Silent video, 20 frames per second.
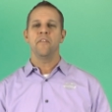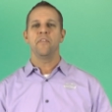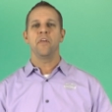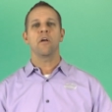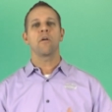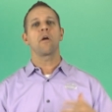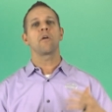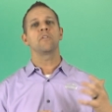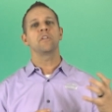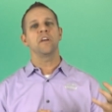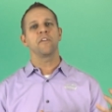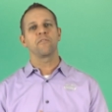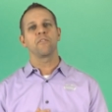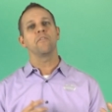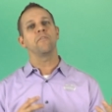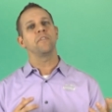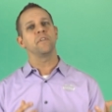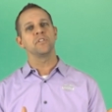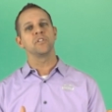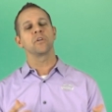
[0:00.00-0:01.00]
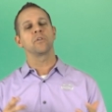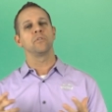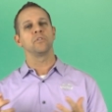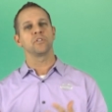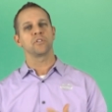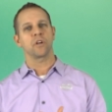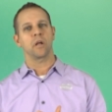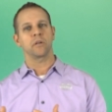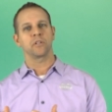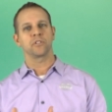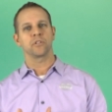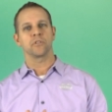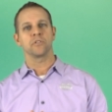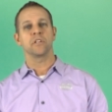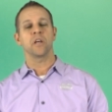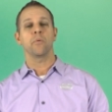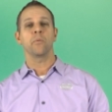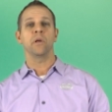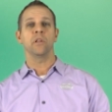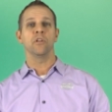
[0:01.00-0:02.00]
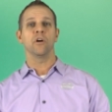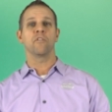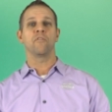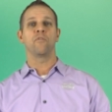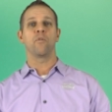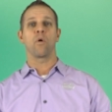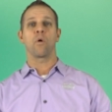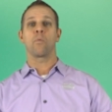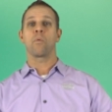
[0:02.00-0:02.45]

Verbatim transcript: There are different physical structures that we look for,